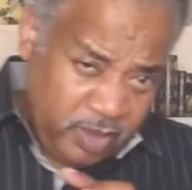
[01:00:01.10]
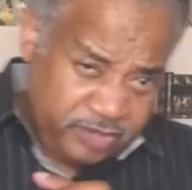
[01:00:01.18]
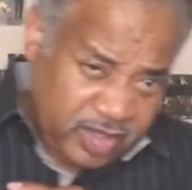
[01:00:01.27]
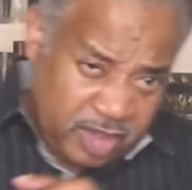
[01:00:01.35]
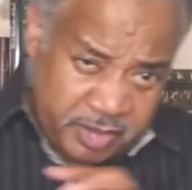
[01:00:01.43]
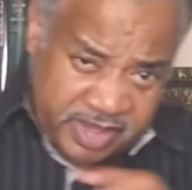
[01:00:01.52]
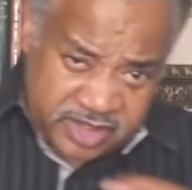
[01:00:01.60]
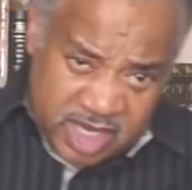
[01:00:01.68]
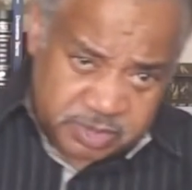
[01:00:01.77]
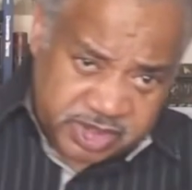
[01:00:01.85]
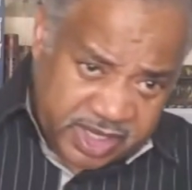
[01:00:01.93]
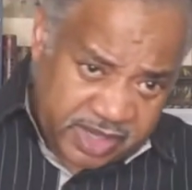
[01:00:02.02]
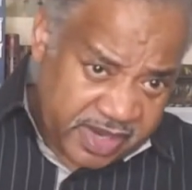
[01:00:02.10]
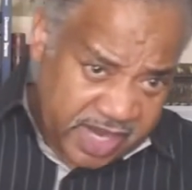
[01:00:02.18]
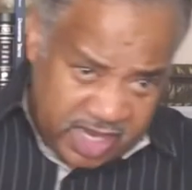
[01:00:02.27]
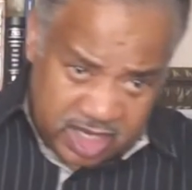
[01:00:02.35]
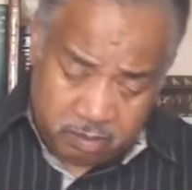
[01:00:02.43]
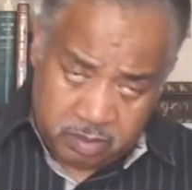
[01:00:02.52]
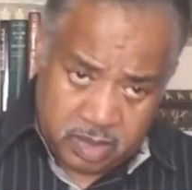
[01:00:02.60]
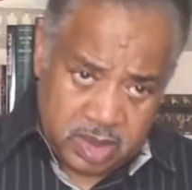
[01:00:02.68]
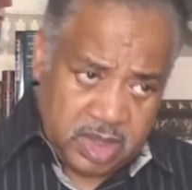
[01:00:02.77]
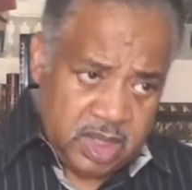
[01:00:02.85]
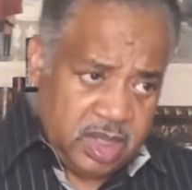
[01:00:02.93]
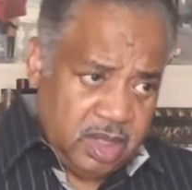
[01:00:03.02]
We see the redemption in the name,
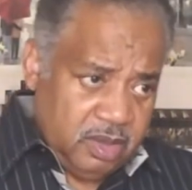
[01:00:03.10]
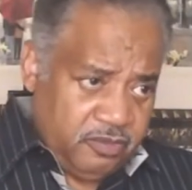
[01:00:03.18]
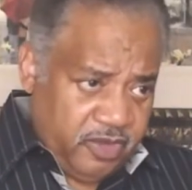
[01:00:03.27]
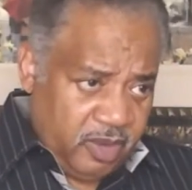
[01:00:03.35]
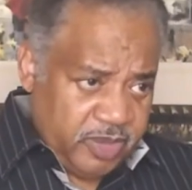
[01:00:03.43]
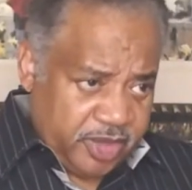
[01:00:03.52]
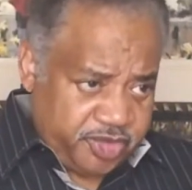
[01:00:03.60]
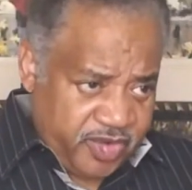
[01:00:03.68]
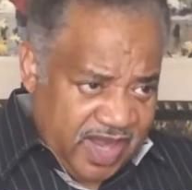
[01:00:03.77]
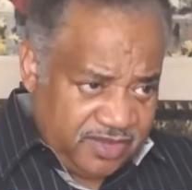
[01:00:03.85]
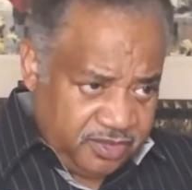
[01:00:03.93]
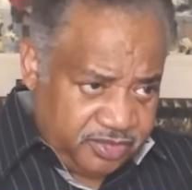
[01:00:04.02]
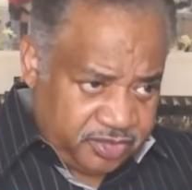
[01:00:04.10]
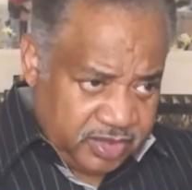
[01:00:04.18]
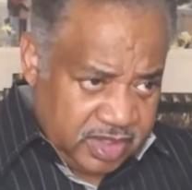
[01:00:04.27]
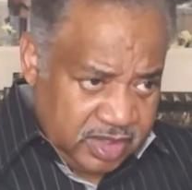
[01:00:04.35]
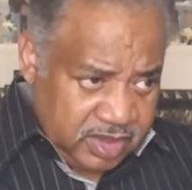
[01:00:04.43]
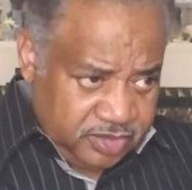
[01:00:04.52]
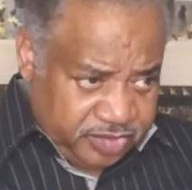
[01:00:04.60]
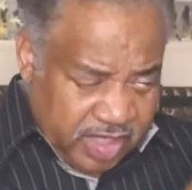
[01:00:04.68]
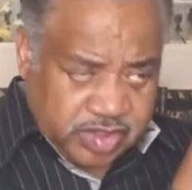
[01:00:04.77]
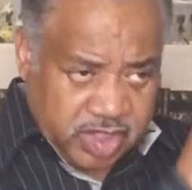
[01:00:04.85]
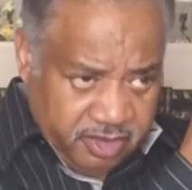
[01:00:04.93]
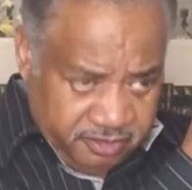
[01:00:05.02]
from the
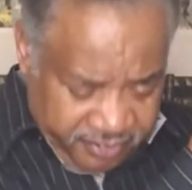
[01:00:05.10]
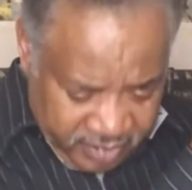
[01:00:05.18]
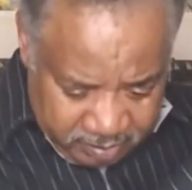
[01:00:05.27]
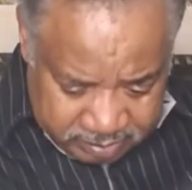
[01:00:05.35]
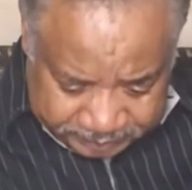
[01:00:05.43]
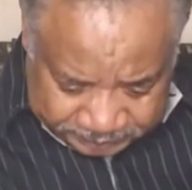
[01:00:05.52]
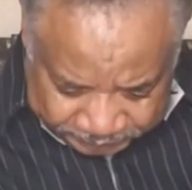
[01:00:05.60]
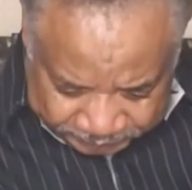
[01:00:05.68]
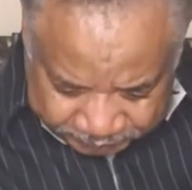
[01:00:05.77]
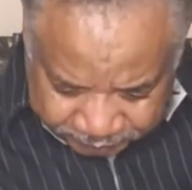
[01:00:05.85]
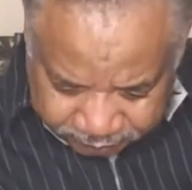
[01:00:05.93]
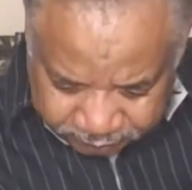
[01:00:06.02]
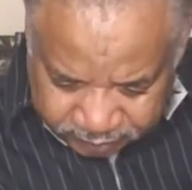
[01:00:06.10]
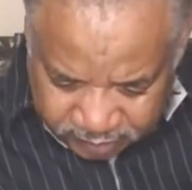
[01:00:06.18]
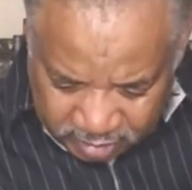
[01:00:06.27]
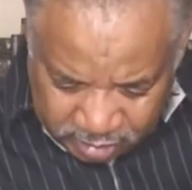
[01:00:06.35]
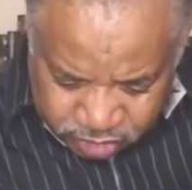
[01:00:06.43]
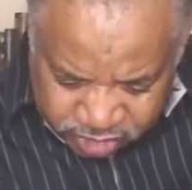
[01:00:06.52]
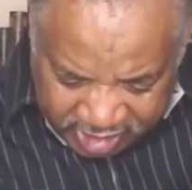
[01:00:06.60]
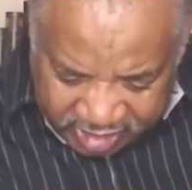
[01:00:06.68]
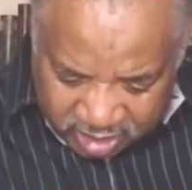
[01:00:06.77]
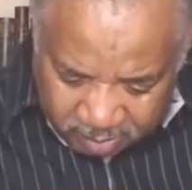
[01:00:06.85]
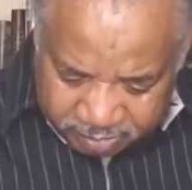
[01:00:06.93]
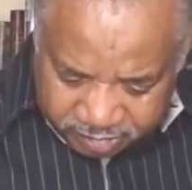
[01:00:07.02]
transition from
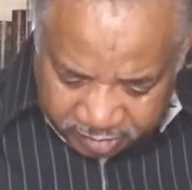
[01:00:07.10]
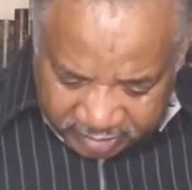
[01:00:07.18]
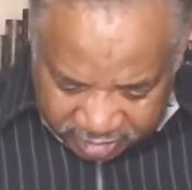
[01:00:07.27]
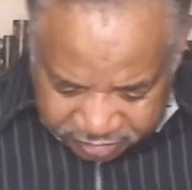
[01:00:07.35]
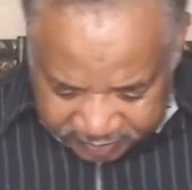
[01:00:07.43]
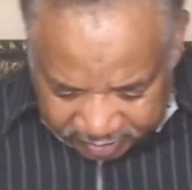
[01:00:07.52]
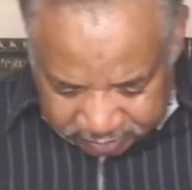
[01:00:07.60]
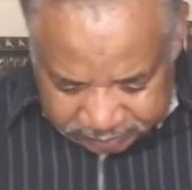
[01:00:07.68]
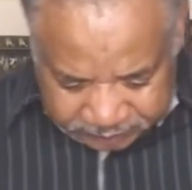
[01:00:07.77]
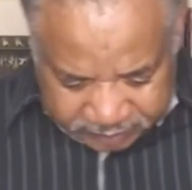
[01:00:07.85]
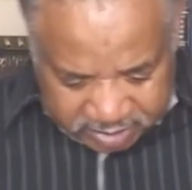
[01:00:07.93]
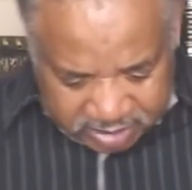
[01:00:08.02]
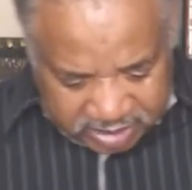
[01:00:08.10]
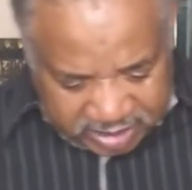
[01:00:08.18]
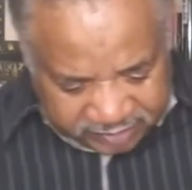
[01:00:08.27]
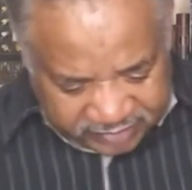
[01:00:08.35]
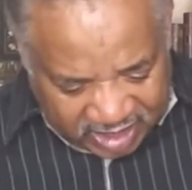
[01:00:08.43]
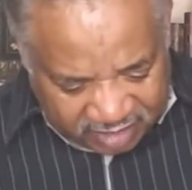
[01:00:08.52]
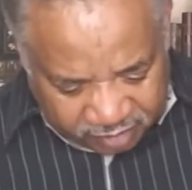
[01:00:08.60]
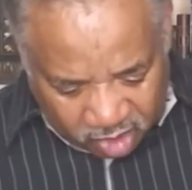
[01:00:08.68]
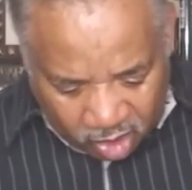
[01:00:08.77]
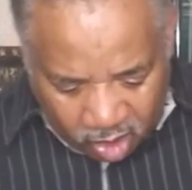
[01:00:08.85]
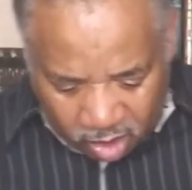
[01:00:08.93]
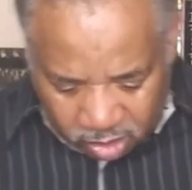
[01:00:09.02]
Jacob to Israel. He said,
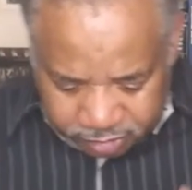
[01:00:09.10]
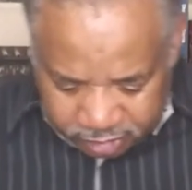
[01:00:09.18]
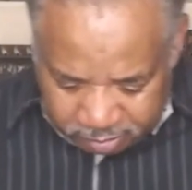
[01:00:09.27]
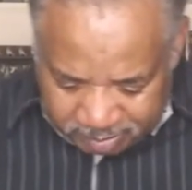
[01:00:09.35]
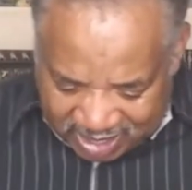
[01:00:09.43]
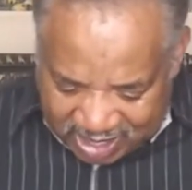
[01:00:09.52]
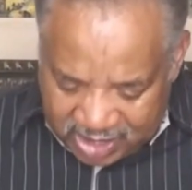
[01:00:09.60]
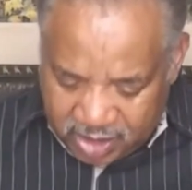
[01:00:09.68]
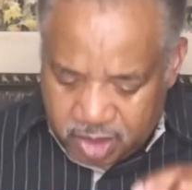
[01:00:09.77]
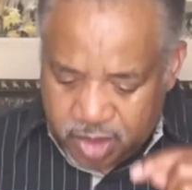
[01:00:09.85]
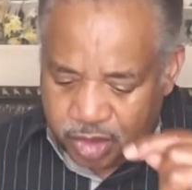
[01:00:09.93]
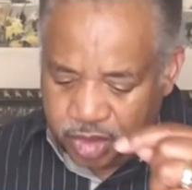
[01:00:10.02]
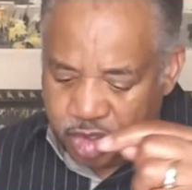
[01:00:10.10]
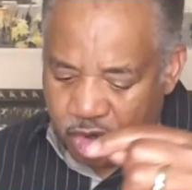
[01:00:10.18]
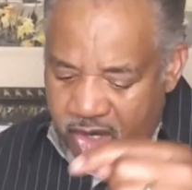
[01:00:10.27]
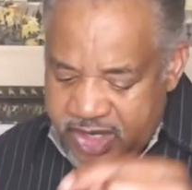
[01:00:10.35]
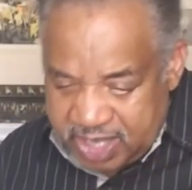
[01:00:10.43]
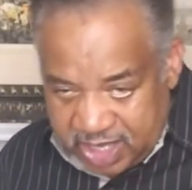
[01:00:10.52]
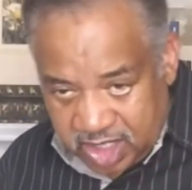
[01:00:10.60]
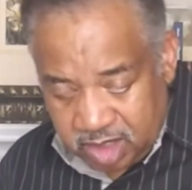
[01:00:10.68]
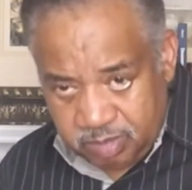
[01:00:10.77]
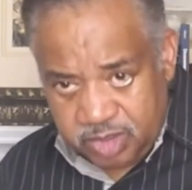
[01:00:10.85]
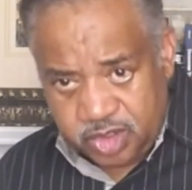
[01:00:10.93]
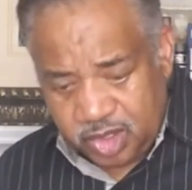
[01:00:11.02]
I've called you by your
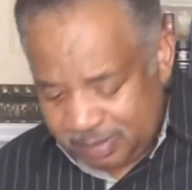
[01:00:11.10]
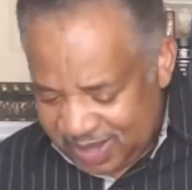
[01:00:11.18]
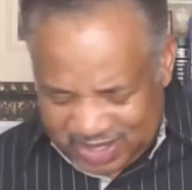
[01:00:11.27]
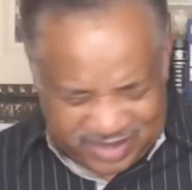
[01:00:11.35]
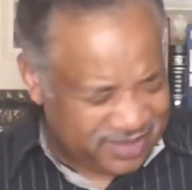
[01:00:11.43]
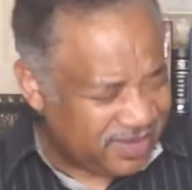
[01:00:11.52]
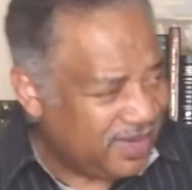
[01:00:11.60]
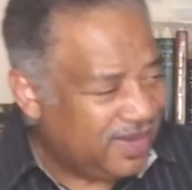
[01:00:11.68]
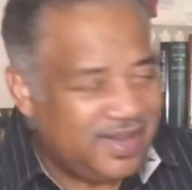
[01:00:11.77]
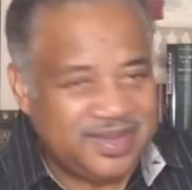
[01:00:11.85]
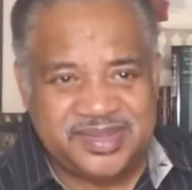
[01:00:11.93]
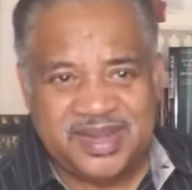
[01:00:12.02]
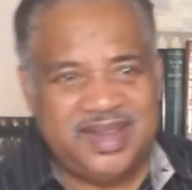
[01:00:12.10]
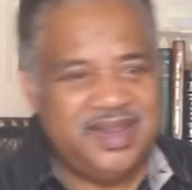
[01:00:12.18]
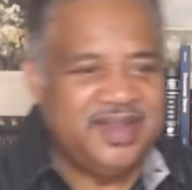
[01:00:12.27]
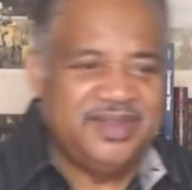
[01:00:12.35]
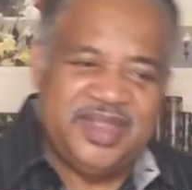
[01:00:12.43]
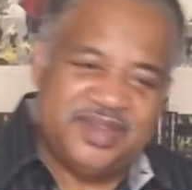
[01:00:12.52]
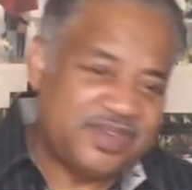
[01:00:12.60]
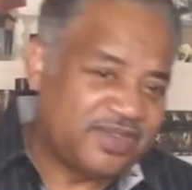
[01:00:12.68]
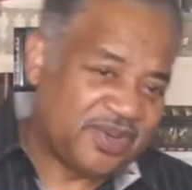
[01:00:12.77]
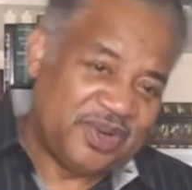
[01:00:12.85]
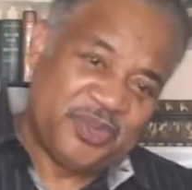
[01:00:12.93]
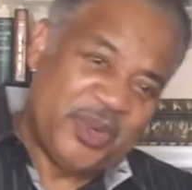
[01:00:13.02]
name, you're mine. See, this
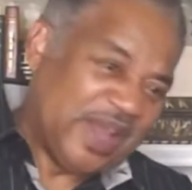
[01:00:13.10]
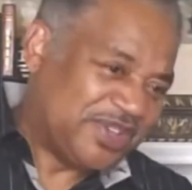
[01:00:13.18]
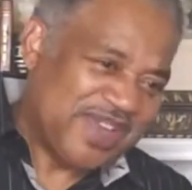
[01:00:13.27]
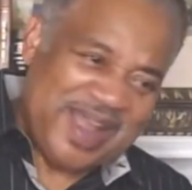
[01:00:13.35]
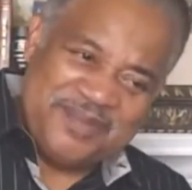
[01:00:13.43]
is so rich.